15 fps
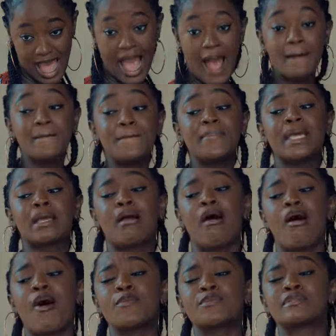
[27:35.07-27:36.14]
and
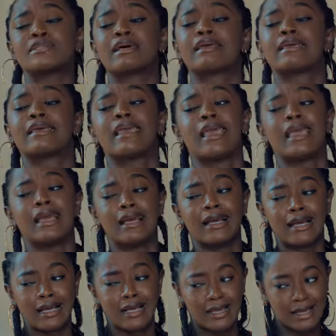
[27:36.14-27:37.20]
becomes the
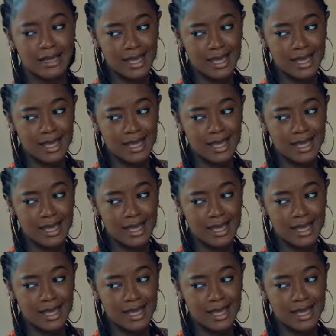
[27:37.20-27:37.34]
king,